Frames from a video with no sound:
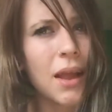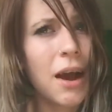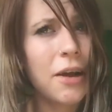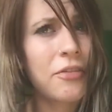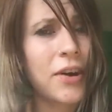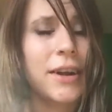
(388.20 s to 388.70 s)

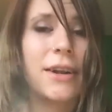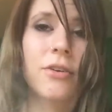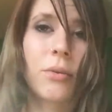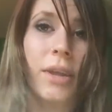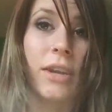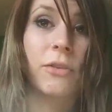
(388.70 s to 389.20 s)
I find I
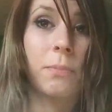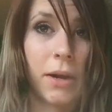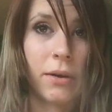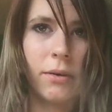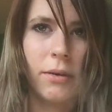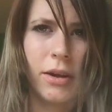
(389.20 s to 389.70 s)
don't get
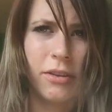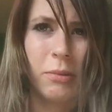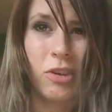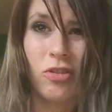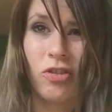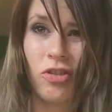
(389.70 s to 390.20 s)
as
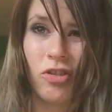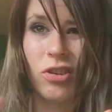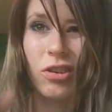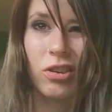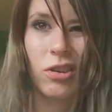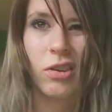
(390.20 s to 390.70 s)
much
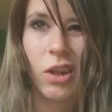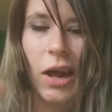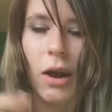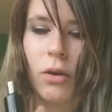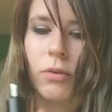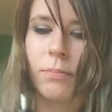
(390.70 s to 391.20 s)

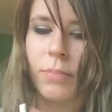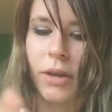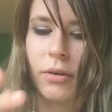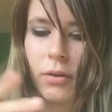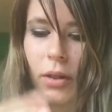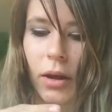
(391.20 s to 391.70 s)

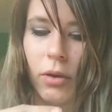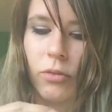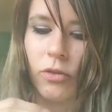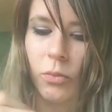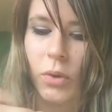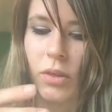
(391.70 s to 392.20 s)
better
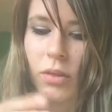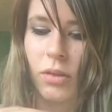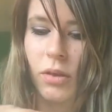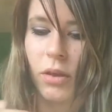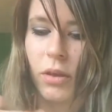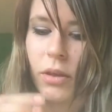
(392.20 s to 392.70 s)
clouds with
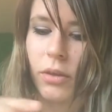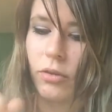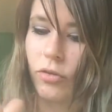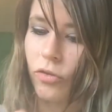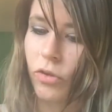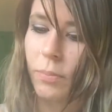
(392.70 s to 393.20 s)
the
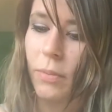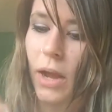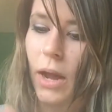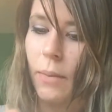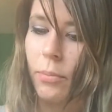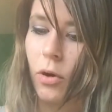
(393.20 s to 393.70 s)
drip
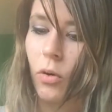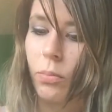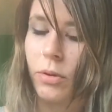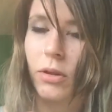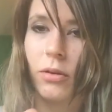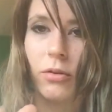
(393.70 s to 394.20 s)
cap
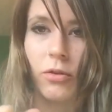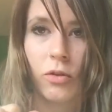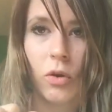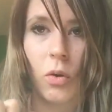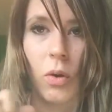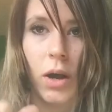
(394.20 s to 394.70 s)
open,
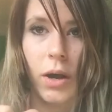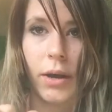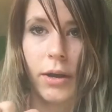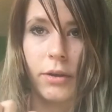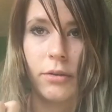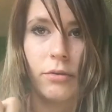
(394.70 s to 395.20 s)
so
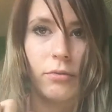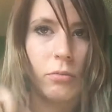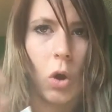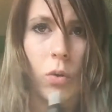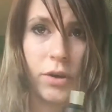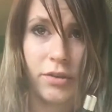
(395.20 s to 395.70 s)
I
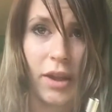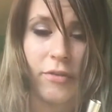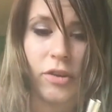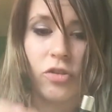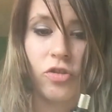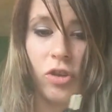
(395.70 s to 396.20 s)
always have
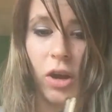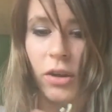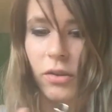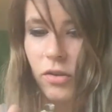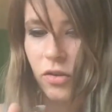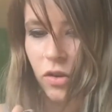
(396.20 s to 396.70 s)
it
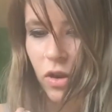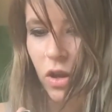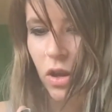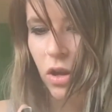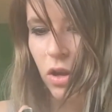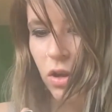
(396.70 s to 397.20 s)
shut.
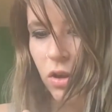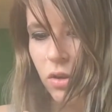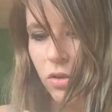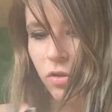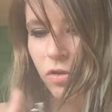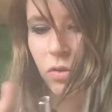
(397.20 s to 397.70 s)

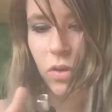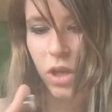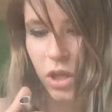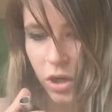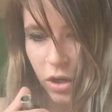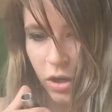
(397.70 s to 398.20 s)
So
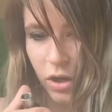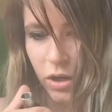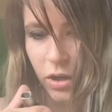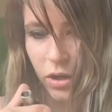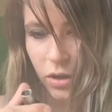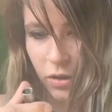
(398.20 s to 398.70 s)
here
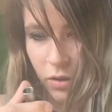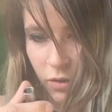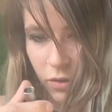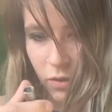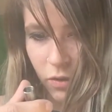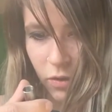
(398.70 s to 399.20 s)

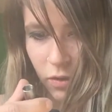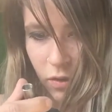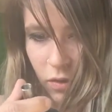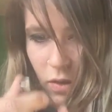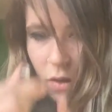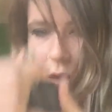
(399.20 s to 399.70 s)
is,